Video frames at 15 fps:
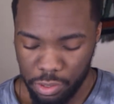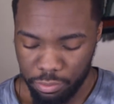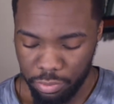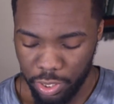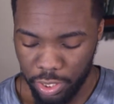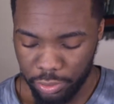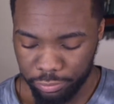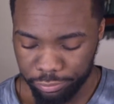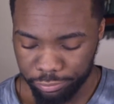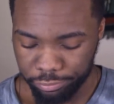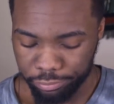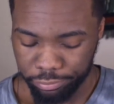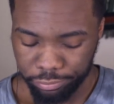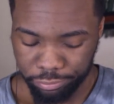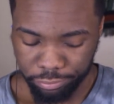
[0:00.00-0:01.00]
But
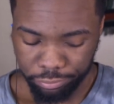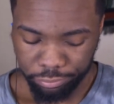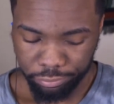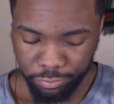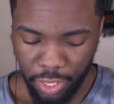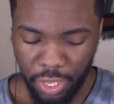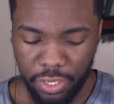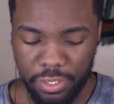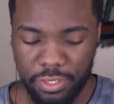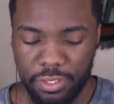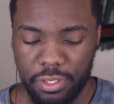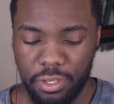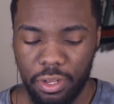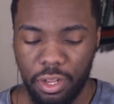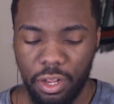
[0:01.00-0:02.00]
yeah, this
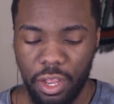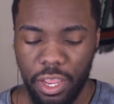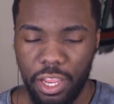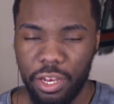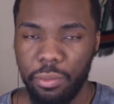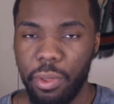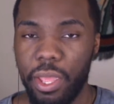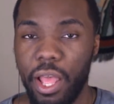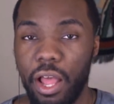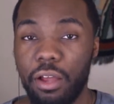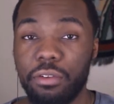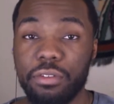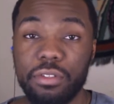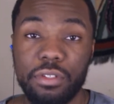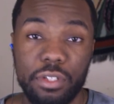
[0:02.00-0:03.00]
is uh, Anime
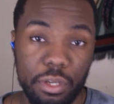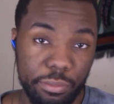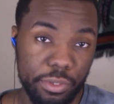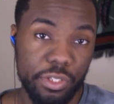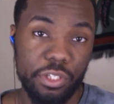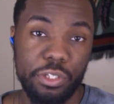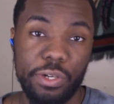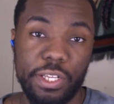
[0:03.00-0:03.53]
House number two.